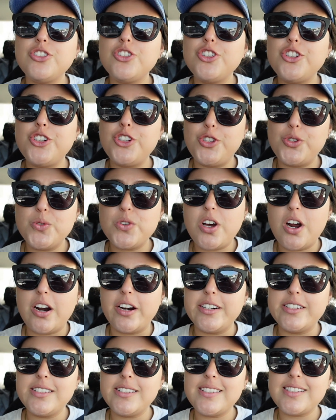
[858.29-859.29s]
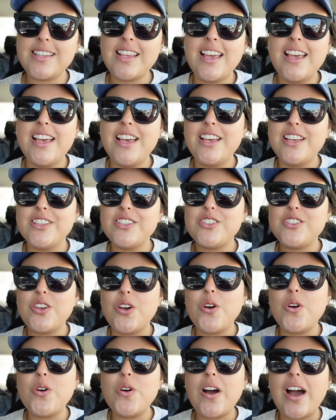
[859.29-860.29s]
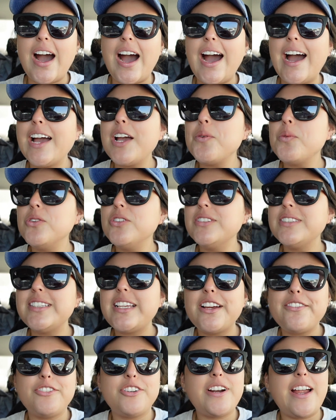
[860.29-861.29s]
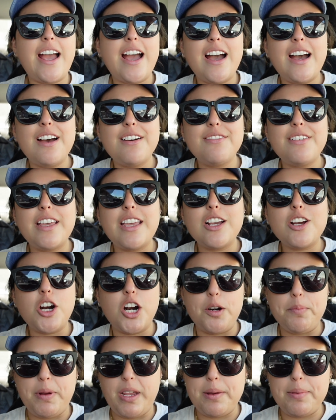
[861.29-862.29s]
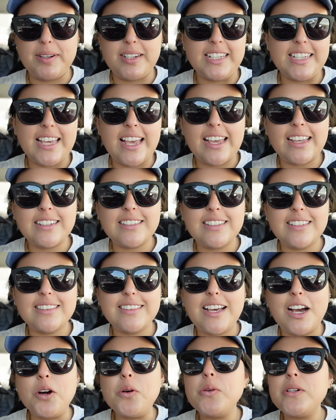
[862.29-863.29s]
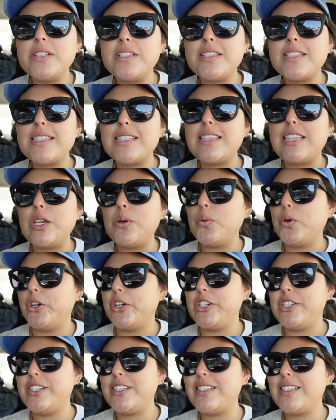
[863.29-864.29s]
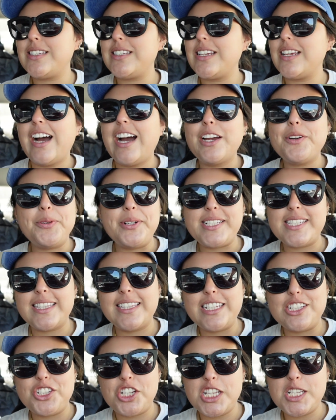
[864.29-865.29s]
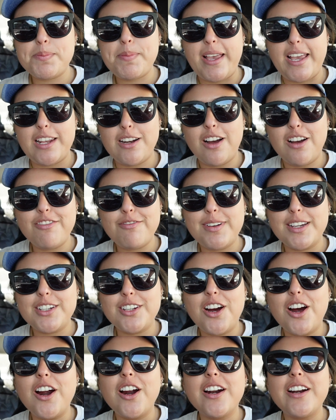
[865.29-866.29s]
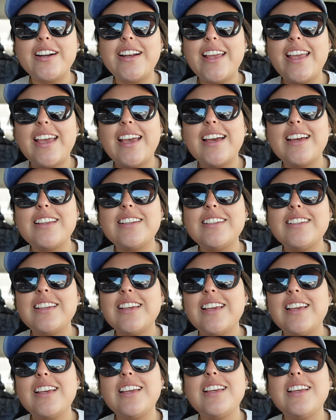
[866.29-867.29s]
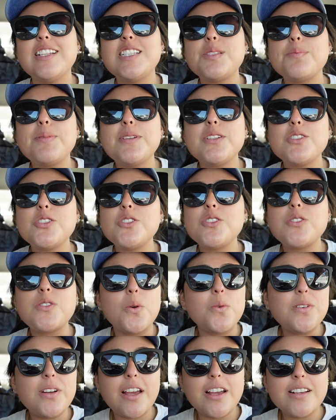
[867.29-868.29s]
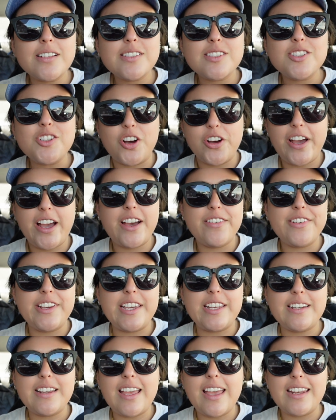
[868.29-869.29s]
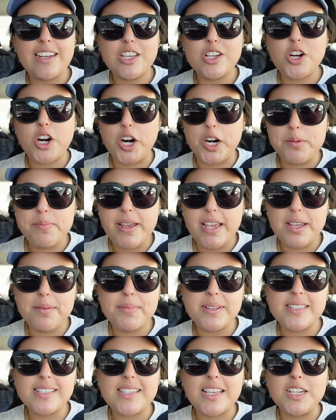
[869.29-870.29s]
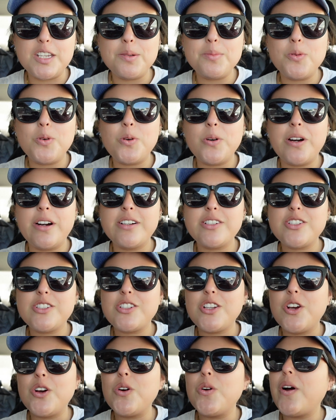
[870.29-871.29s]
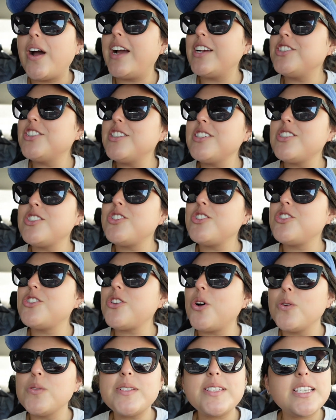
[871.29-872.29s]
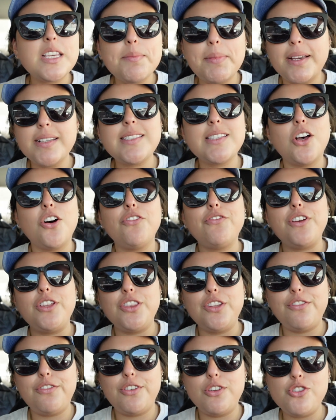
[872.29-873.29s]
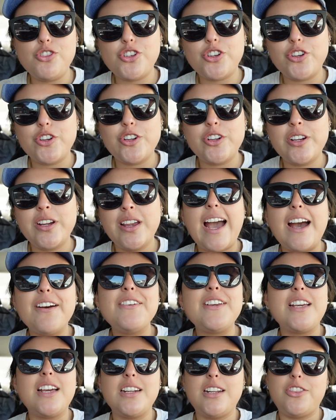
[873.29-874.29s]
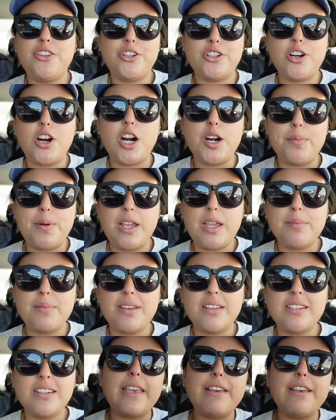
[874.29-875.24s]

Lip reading: New cars. So I will never have a car payment again. That was the worst. I recently just paid off my car, and it's been so nice not having any car payments anymore. So I just don't see myself in the future having another car payment.